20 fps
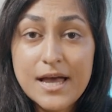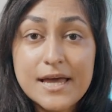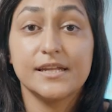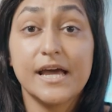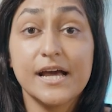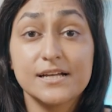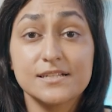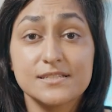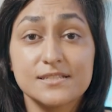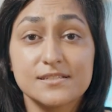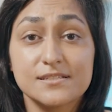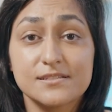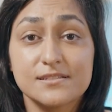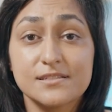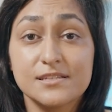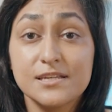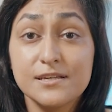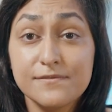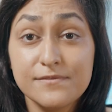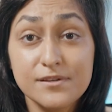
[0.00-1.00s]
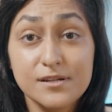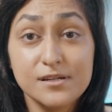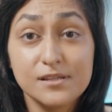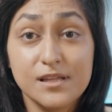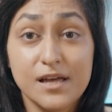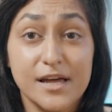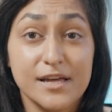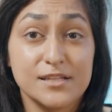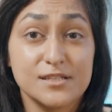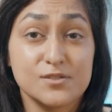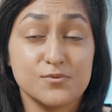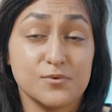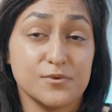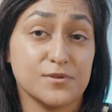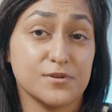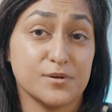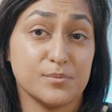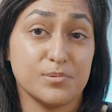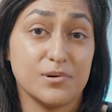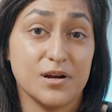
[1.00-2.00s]
Next, see if it aligns
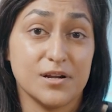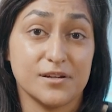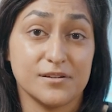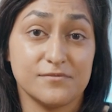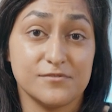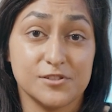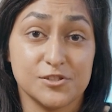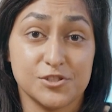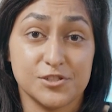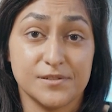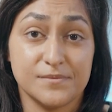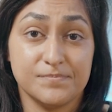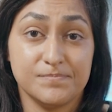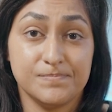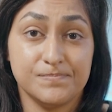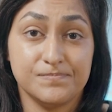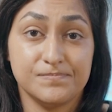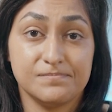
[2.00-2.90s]
with your product vision.